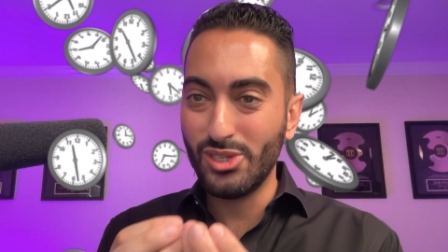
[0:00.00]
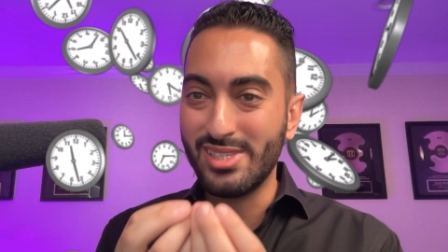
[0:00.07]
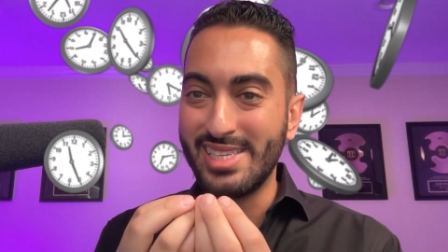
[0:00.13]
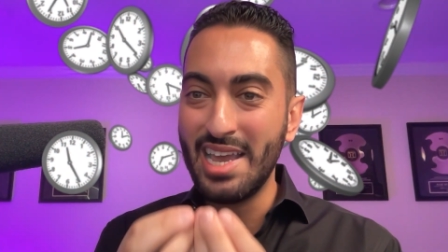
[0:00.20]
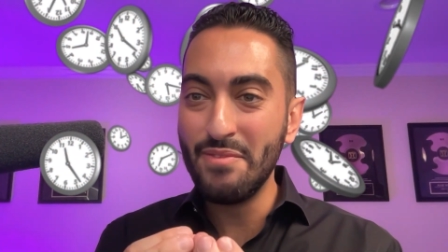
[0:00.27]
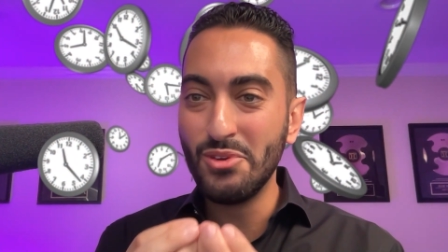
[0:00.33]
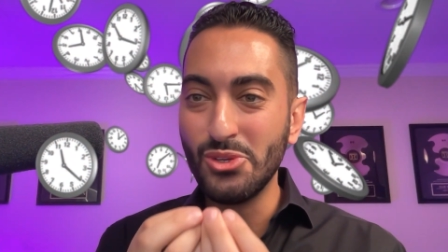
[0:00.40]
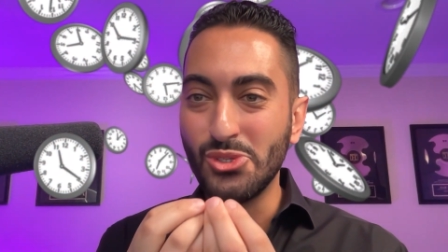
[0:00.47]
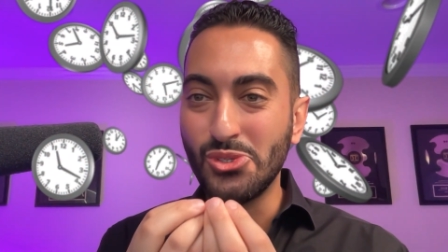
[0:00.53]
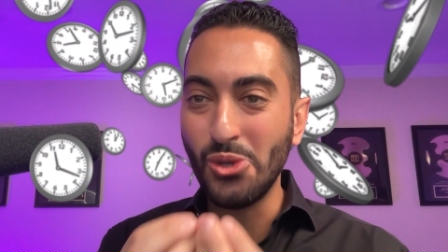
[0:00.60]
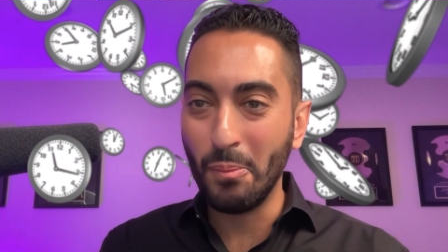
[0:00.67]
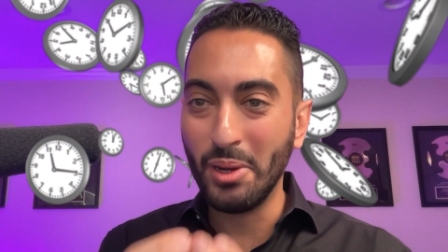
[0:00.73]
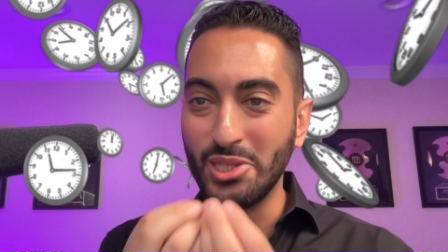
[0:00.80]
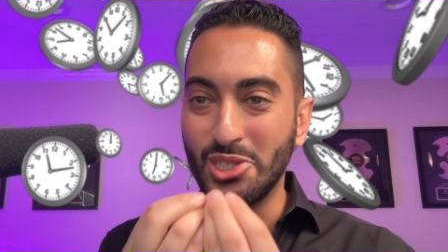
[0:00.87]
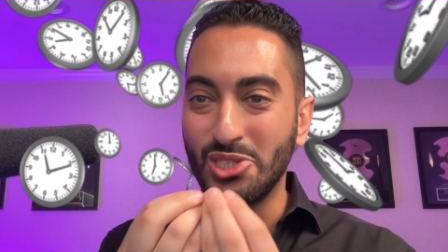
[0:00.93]
save you
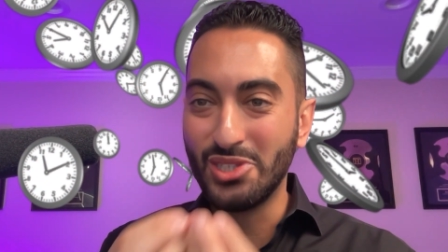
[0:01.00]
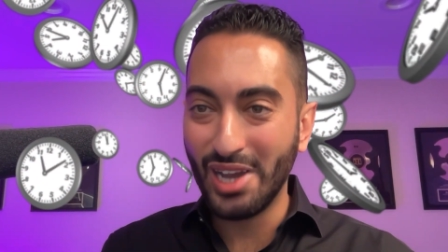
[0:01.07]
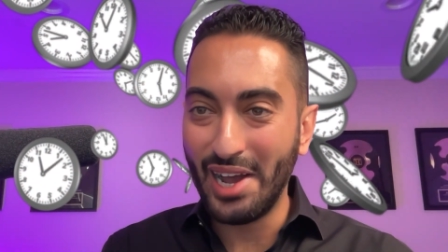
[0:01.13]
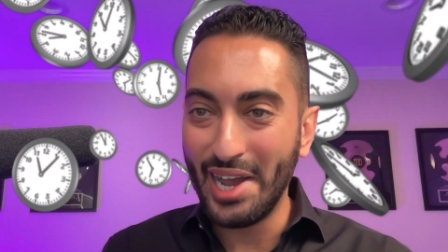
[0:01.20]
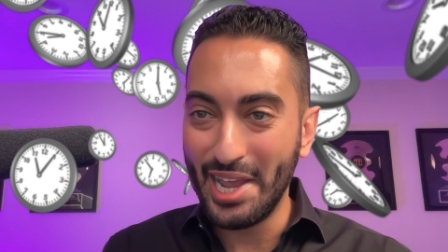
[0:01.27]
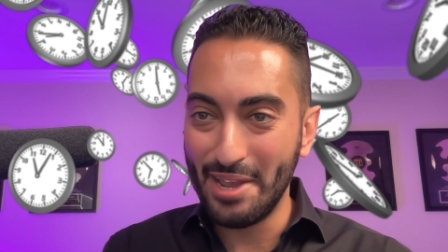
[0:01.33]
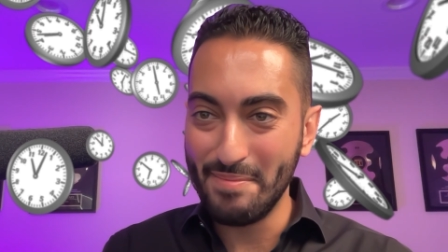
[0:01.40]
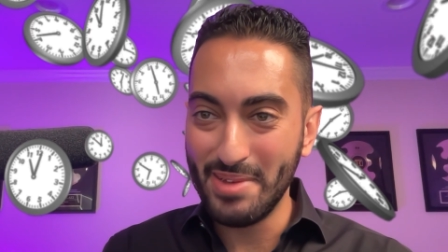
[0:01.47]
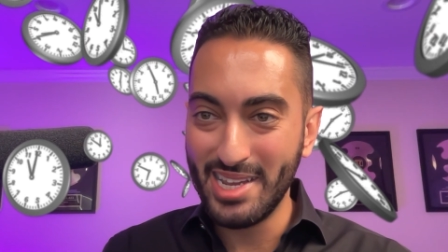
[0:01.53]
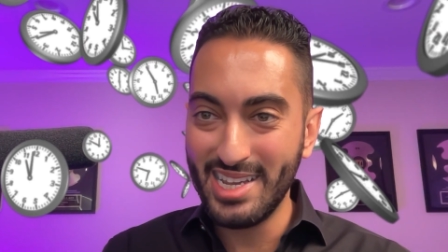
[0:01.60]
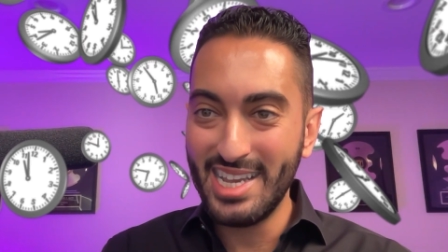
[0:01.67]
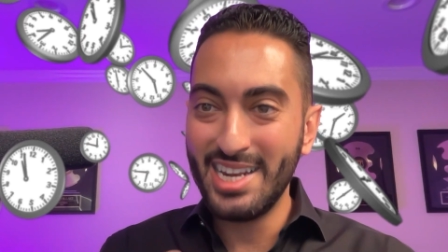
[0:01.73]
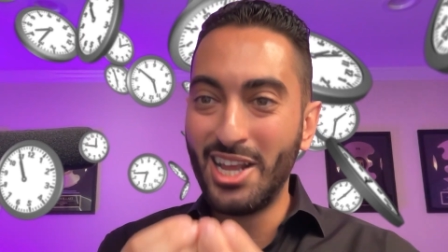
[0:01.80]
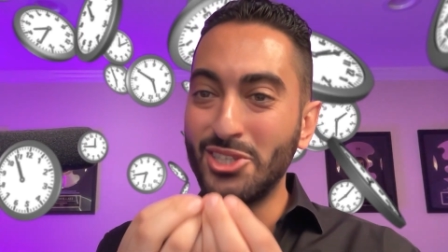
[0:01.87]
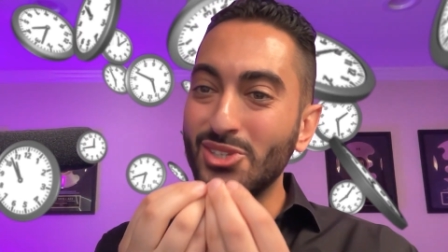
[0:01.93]
so much time,
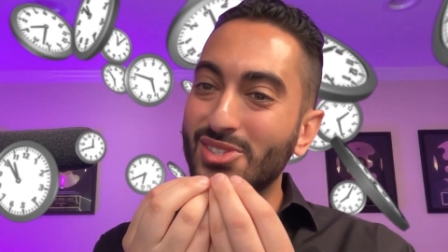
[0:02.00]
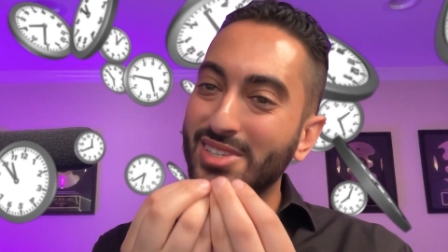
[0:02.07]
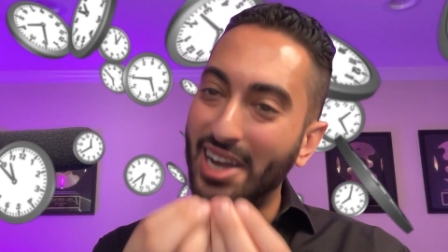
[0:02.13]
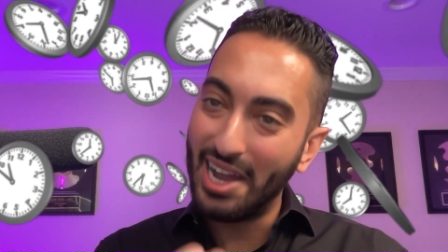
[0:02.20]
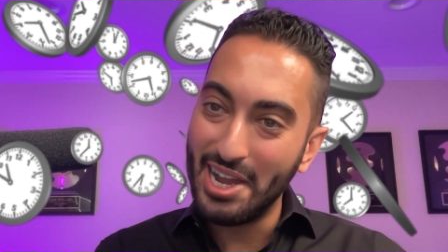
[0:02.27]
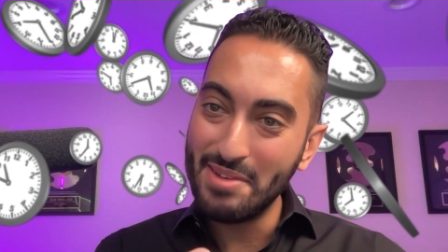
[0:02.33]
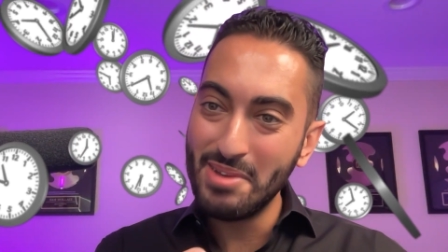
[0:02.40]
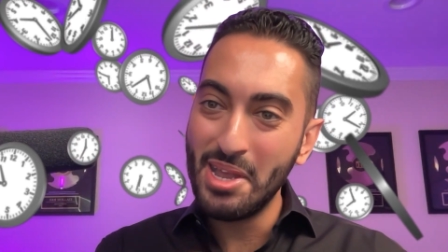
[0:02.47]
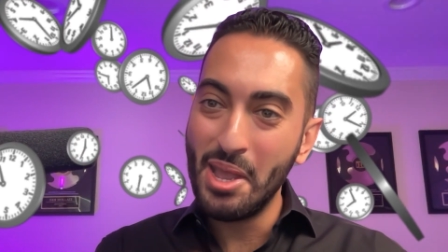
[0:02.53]
not just time,